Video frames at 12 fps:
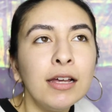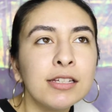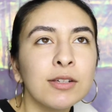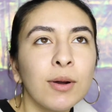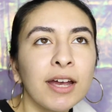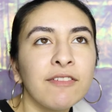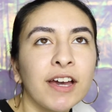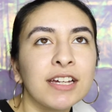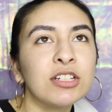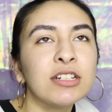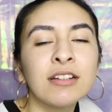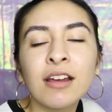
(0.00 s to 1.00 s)
so high
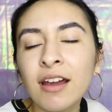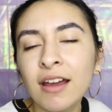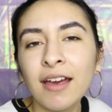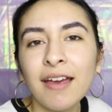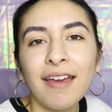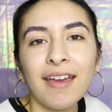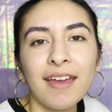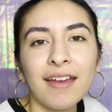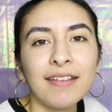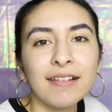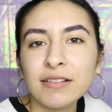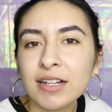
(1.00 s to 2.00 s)
fashion.
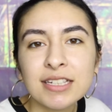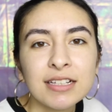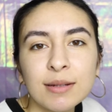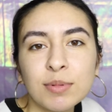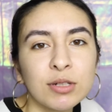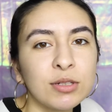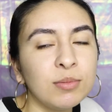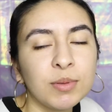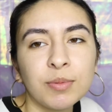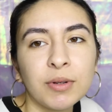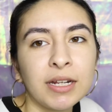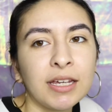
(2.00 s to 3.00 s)
And glossy lips are
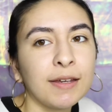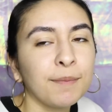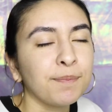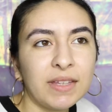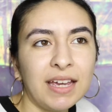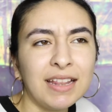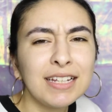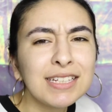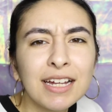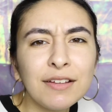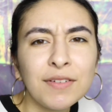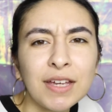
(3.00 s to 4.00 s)
super pretty. And that's
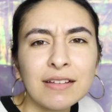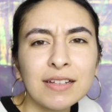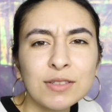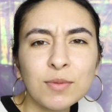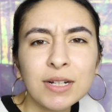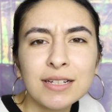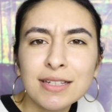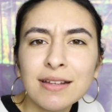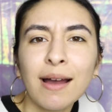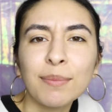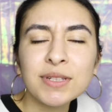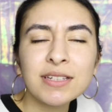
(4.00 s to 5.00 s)
kind of it. That's where it
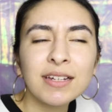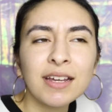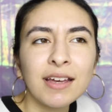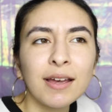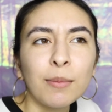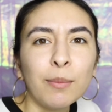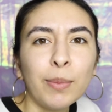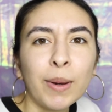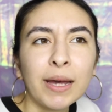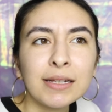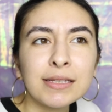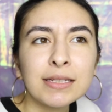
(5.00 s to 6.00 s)
stops.
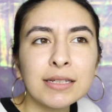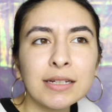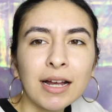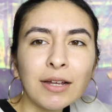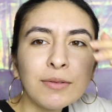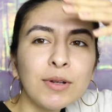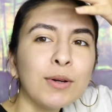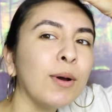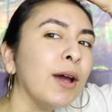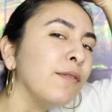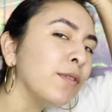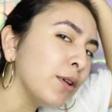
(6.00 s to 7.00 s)
But I don't know.
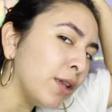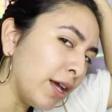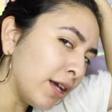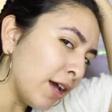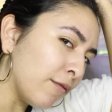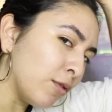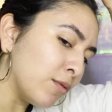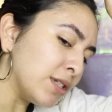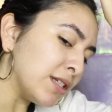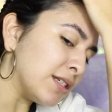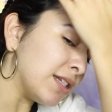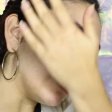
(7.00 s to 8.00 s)
I feel like
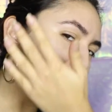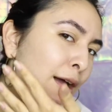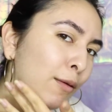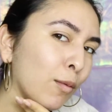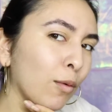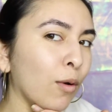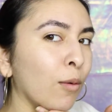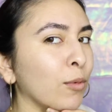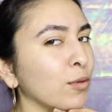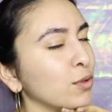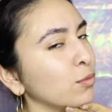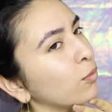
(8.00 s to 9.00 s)
everyone's into that
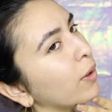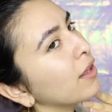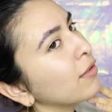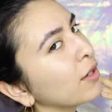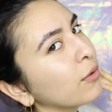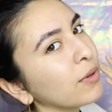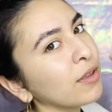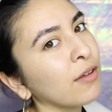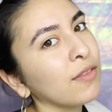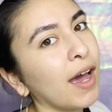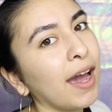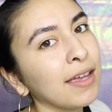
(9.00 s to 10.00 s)
almost wet look with
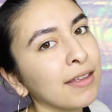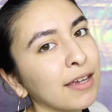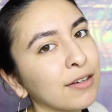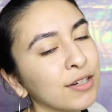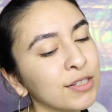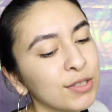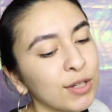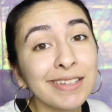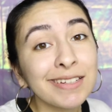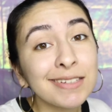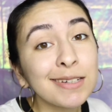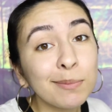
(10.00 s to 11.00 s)
all the highlighters.
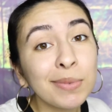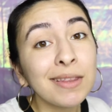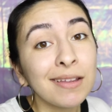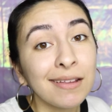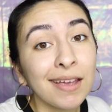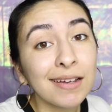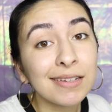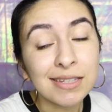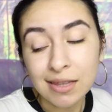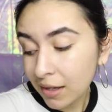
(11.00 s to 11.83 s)
This could be the next